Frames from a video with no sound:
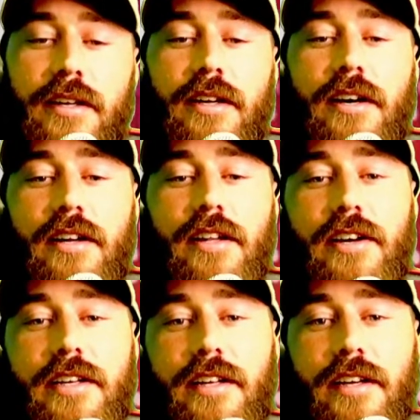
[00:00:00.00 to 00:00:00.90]
I
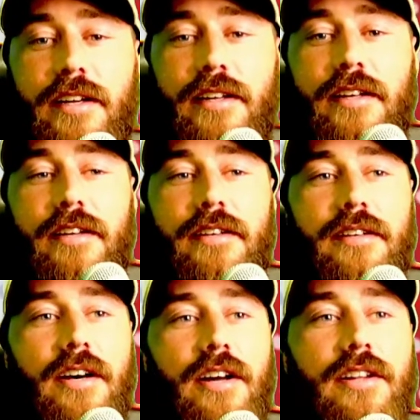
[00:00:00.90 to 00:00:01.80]
like a
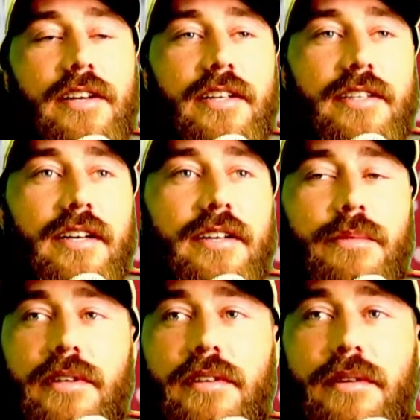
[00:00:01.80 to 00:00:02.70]
darker
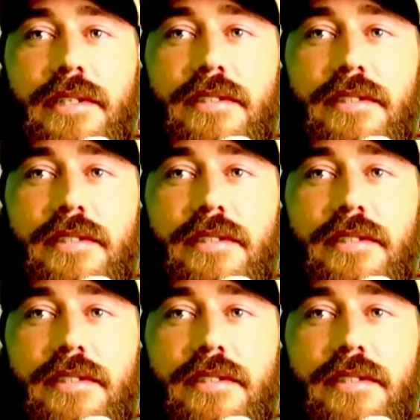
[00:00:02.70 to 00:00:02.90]
bottle, I must